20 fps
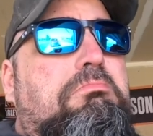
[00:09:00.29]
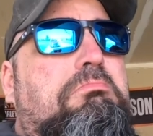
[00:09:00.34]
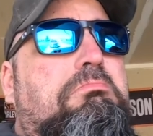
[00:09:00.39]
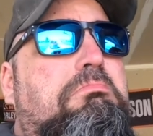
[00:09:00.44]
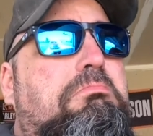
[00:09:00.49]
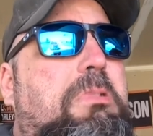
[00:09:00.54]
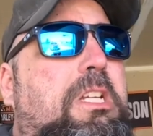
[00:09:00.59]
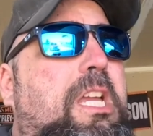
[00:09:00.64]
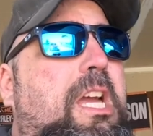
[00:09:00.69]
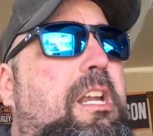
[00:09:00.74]

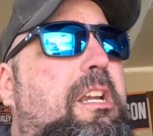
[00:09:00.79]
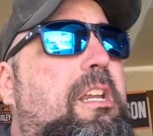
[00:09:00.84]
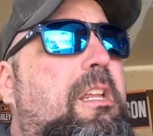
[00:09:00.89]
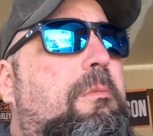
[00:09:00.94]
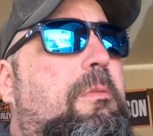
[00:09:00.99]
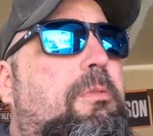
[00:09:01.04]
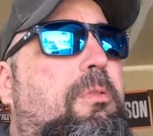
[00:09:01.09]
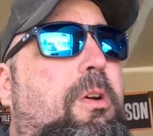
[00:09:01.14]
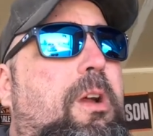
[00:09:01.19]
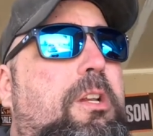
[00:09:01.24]
it'd be kind of neat
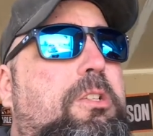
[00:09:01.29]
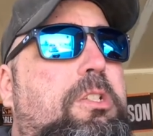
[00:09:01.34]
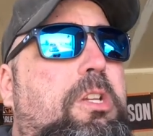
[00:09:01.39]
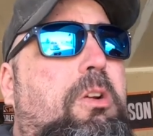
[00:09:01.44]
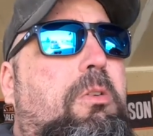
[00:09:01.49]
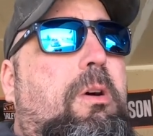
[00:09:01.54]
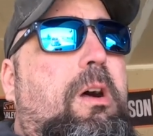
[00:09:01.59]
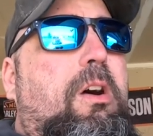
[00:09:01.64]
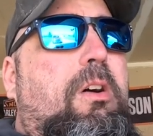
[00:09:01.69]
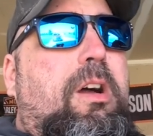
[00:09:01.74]
before I actually
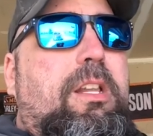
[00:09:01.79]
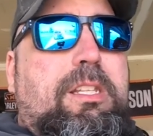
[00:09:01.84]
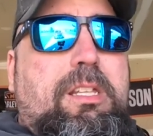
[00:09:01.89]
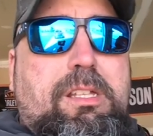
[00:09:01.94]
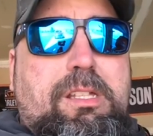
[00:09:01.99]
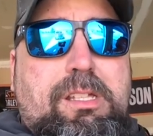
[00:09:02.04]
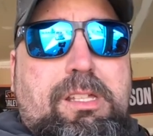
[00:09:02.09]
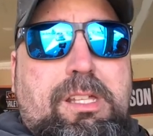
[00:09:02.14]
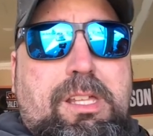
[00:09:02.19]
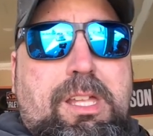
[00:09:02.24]
go out
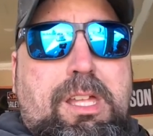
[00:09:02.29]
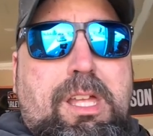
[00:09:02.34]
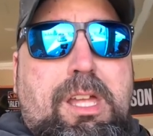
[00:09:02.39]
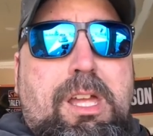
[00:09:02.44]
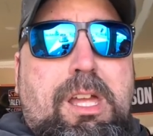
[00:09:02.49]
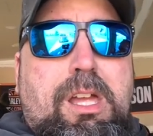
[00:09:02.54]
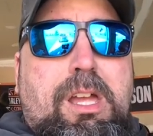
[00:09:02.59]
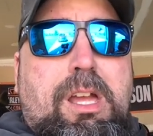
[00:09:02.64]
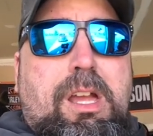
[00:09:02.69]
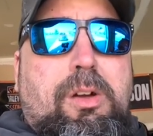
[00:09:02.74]

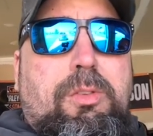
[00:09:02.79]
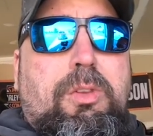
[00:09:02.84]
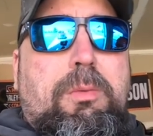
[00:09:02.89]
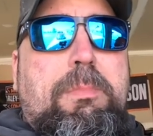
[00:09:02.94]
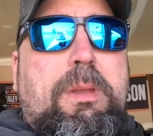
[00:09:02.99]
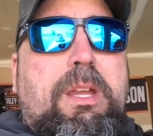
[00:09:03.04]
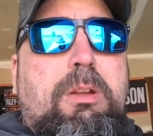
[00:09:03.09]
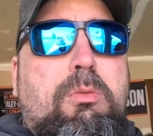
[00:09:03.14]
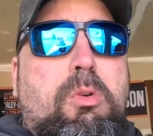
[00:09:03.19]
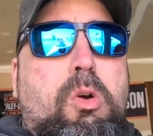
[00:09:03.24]
on the
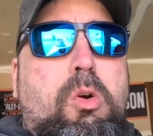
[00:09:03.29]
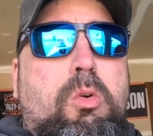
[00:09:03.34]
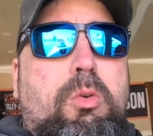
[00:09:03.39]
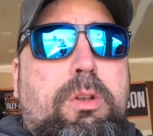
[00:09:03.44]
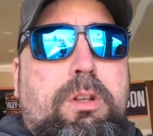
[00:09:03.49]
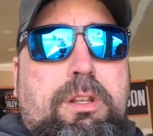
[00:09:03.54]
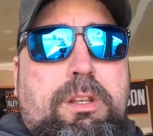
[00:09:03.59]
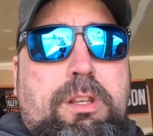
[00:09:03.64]
big road